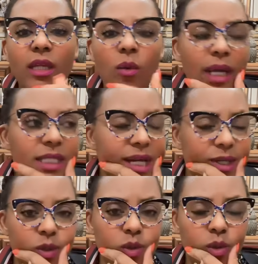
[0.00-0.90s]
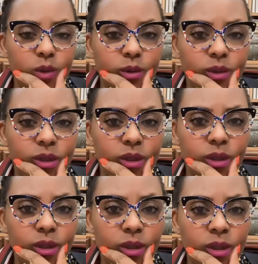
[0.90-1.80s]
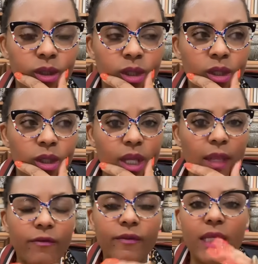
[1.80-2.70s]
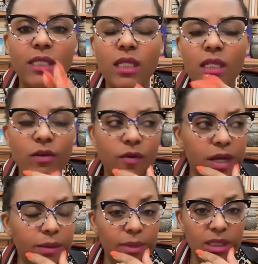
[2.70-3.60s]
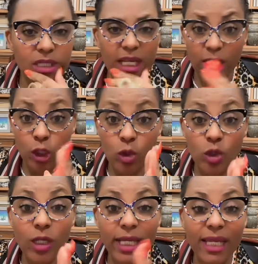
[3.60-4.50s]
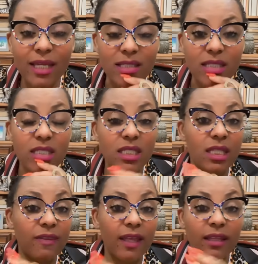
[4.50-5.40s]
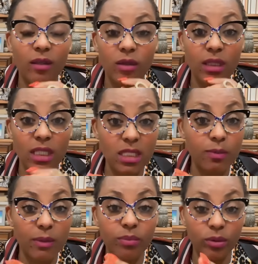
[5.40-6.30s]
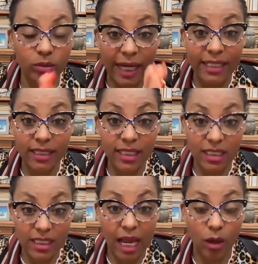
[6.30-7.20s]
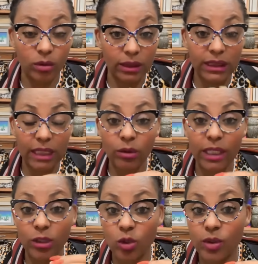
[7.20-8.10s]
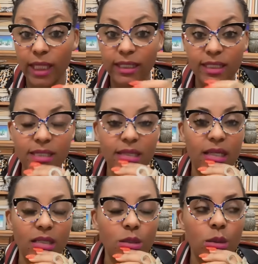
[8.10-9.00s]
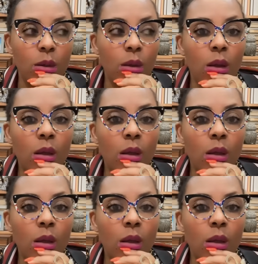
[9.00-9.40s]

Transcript: In a white household, if there's an agreement, and there usually is, this is the thing, that these people write things down. This is how they do their things.